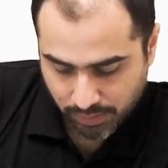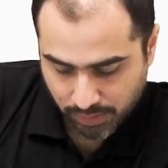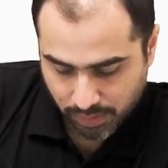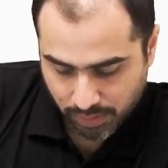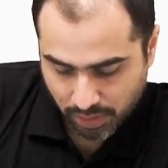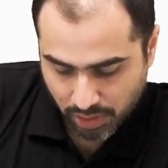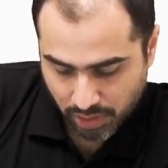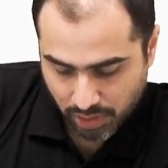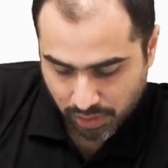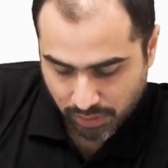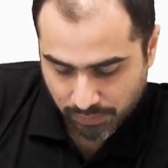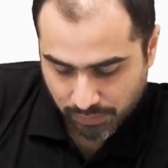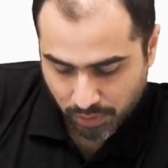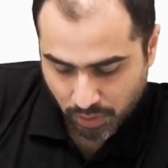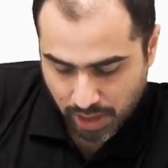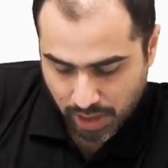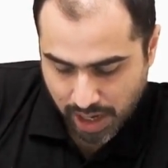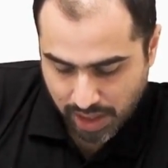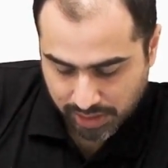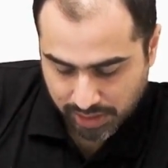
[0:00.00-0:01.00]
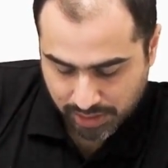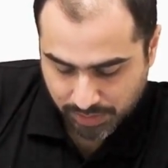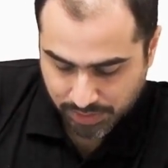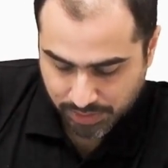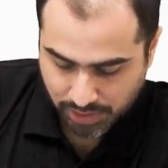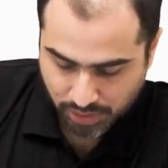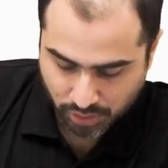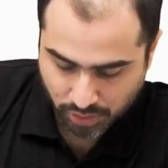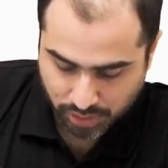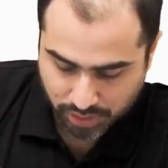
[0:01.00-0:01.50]
or nerve to
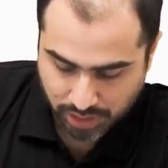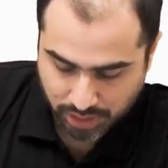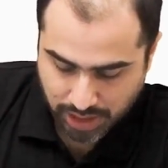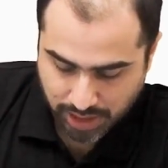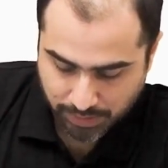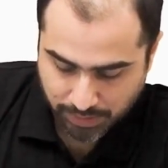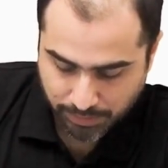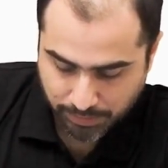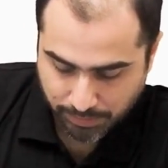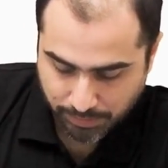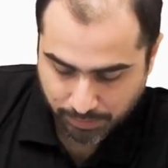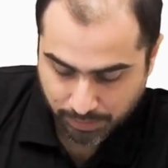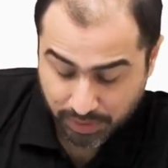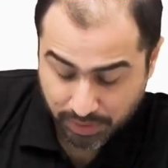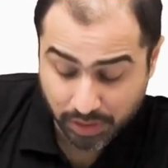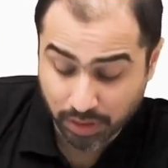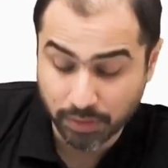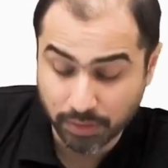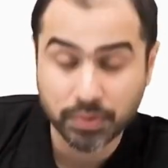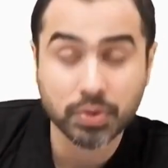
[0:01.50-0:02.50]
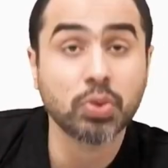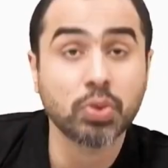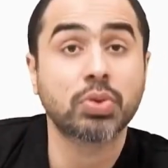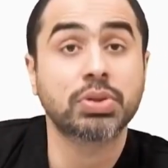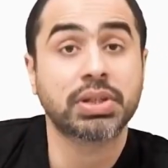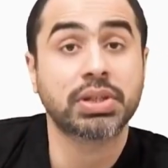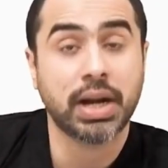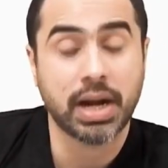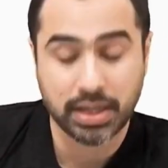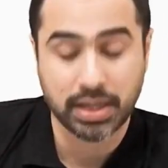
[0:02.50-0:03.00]
latissimus dorsi, nerve
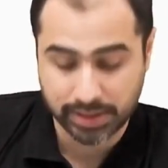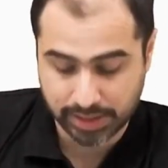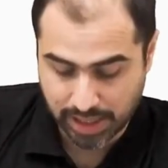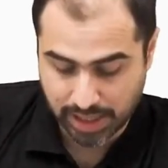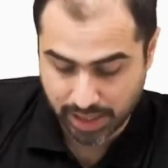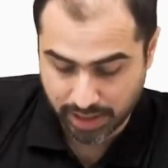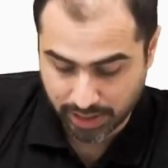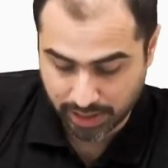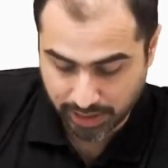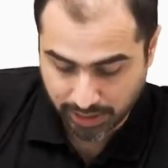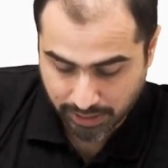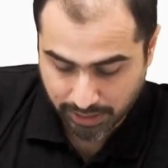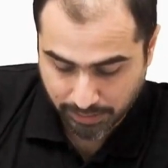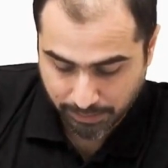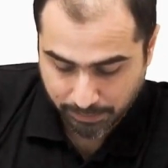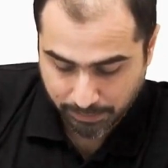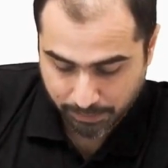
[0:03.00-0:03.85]
to serratus anterior.